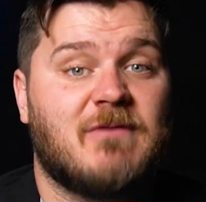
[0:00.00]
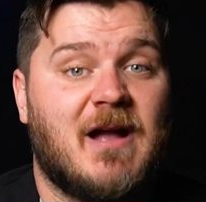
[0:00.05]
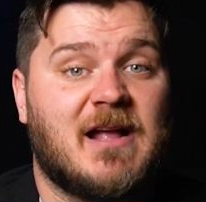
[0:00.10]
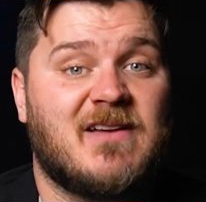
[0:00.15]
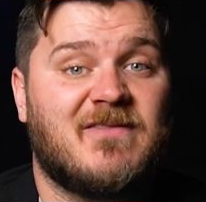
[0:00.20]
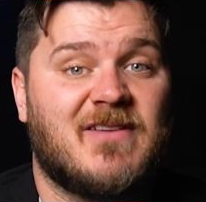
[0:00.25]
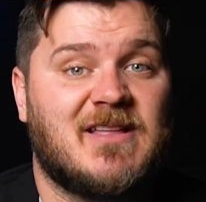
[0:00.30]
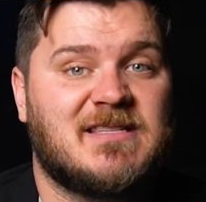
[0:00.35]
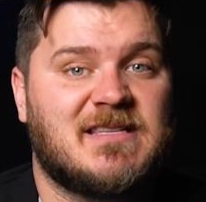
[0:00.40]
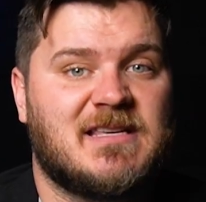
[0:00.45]
rank
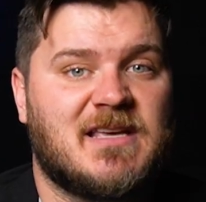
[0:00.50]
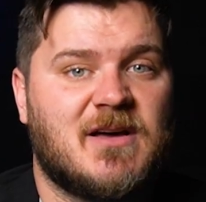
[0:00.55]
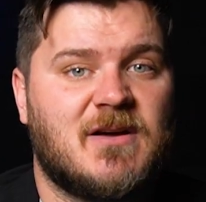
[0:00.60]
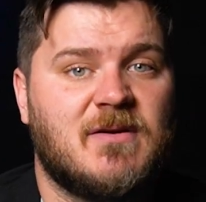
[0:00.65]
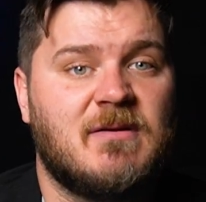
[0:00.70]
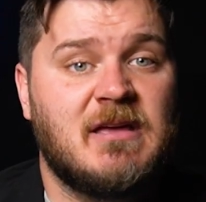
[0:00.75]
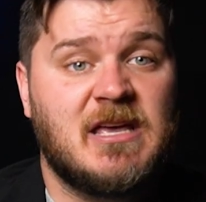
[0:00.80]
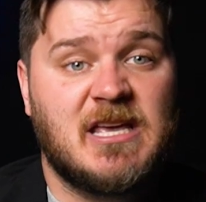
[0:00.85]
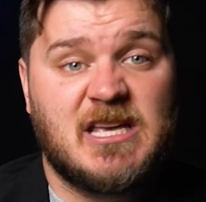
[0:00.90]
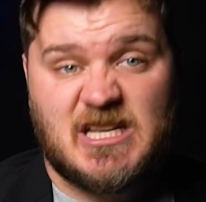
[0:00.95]
of
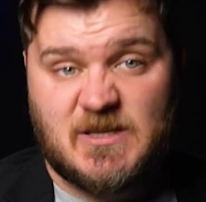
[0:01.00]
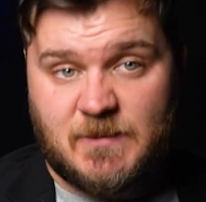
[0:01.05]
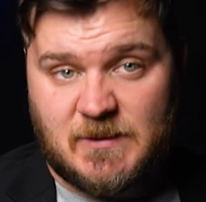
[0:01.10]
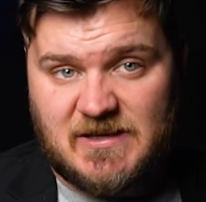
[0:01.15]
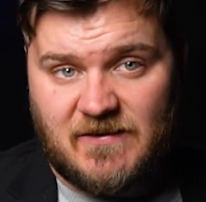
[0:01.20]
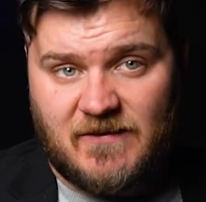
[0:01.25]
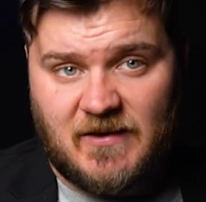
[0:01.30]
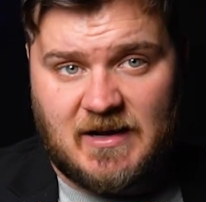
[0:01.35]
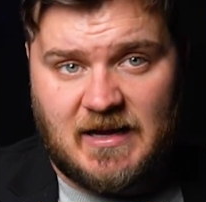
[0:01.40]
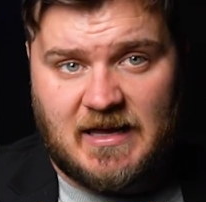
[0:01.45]
NCO,
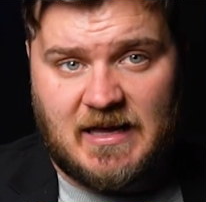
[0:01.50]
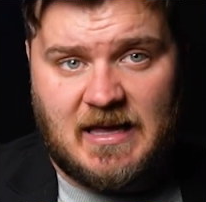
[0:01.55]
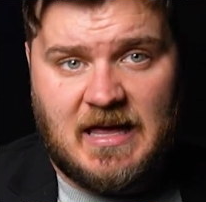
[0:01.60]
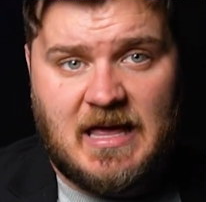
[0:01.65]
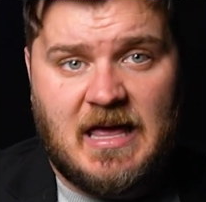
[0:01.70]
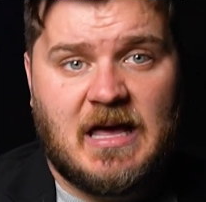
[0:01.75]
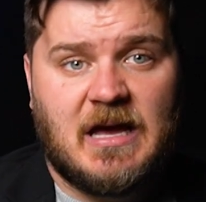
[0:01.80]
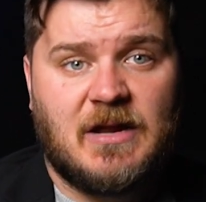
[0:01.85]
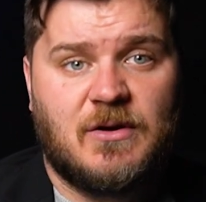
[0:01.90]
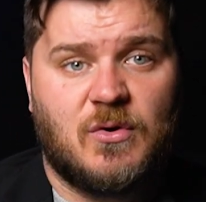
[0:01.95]
specifically
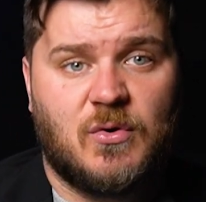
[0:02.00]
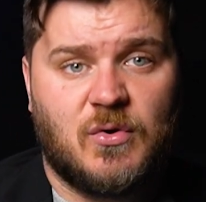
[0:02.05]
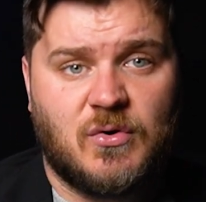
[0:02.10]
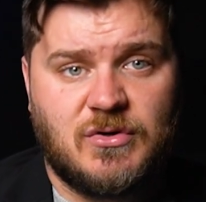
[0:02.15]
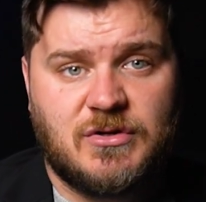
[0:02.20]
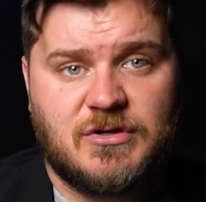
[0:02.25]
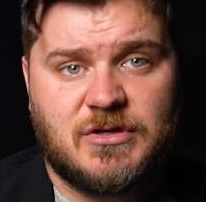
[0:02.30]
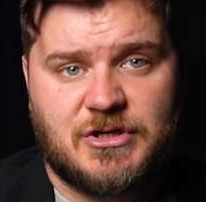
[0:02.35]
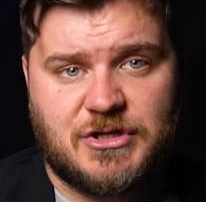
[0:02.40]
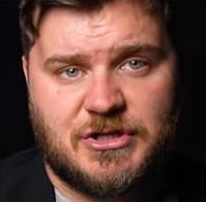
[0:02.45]
an
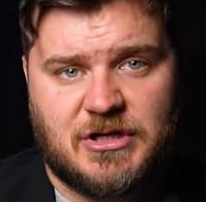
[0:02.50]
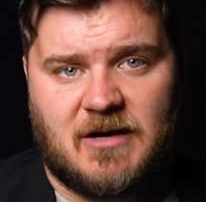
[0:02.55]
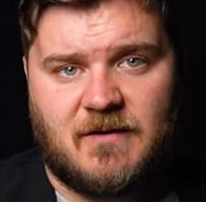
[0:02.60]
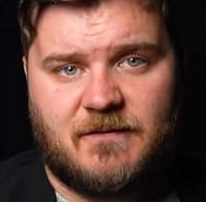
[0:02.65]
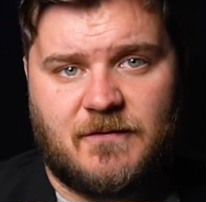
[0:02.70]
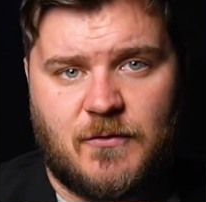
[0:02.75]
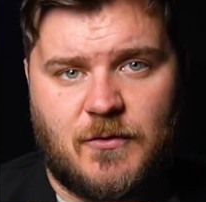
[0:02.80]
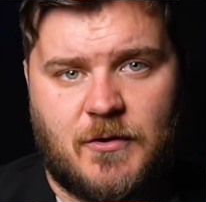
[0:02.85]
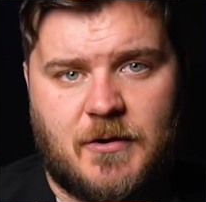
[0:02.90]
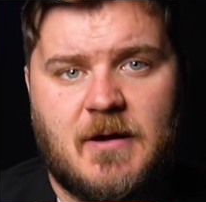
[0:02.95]

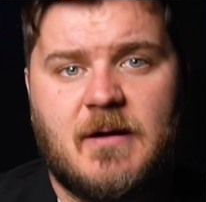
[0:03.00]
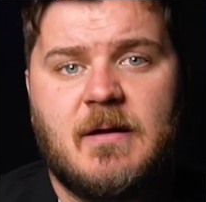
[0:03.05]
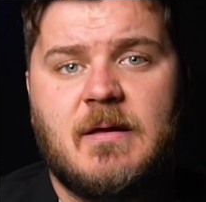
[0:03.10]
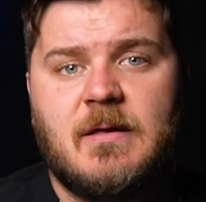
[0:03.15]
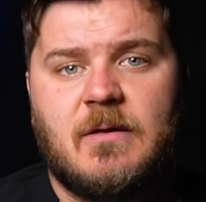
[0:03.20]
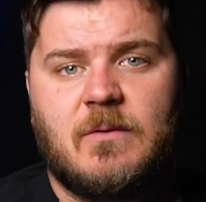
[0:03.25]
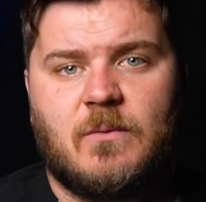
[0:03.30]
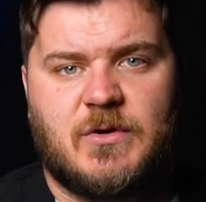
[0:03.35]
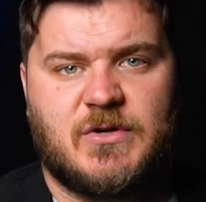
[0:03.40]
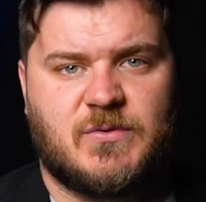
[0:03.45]
Unterscharführer,
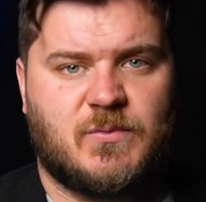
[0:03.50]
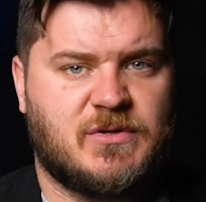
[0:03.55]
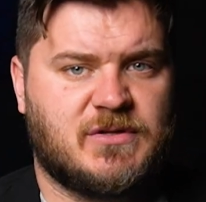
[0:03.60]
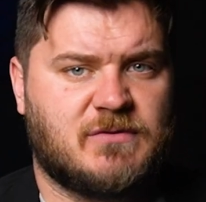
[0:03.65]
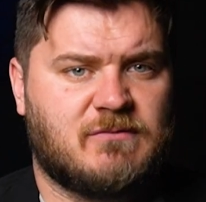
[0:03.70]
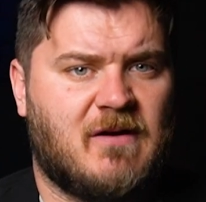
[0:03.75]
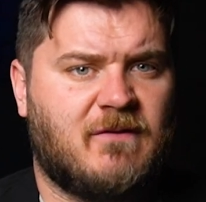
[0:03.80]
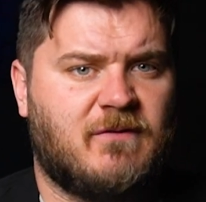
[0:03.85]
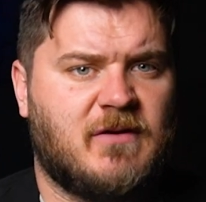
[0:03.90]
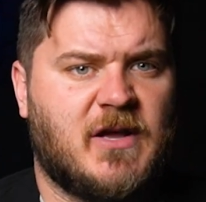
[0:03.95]
which
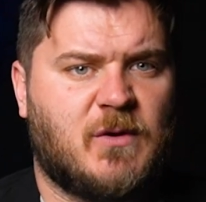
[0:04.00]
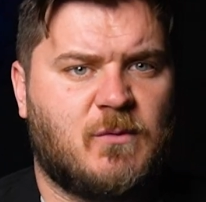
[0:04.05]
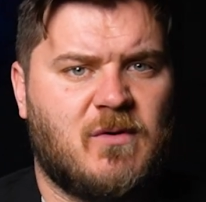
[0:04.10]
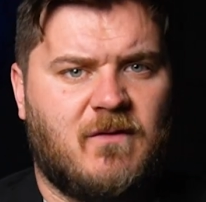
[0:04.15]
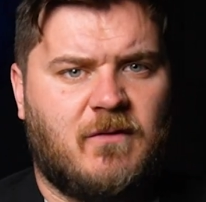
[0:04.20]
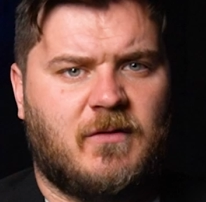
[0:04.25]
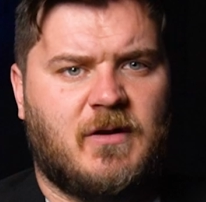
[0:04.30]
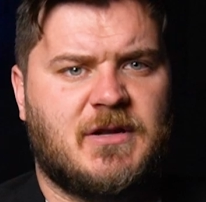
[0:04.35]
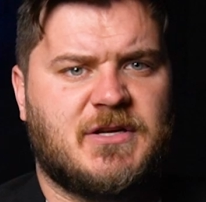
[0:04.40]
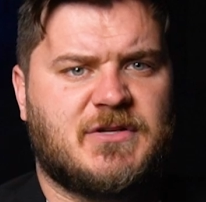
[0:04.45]
was roughly
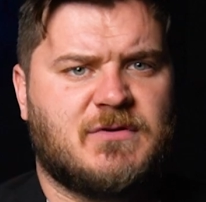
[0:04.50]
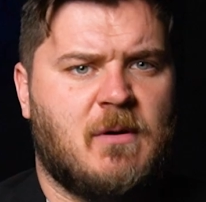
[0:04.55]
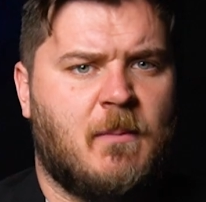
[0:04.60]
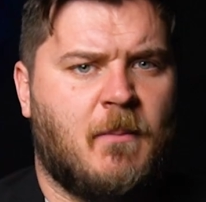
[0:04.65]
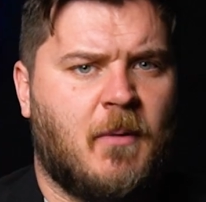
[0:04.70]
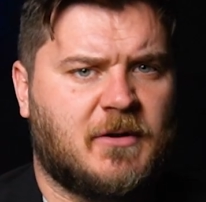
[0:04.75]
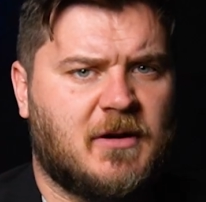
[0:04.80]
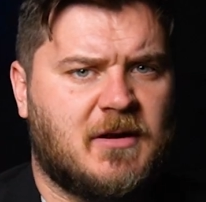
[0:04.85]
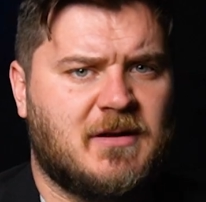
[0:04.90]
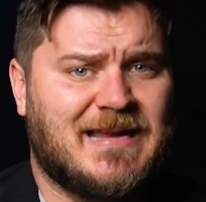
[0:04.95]
equivalent to a
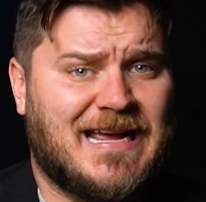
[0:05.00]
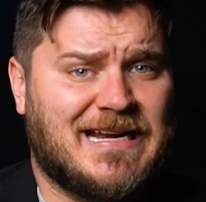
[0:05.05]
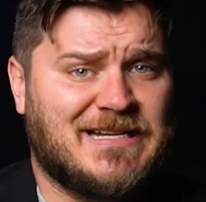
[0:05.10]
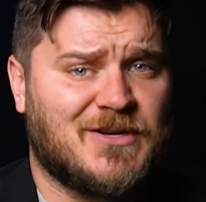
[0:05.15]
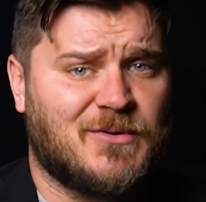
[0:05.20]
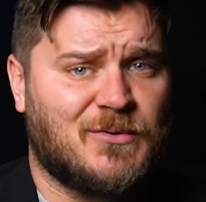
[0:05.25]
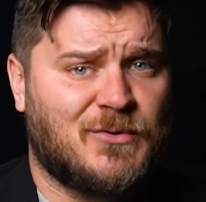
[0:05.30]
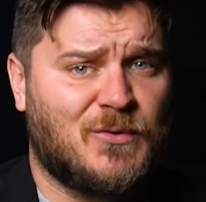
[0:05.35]
modern NATO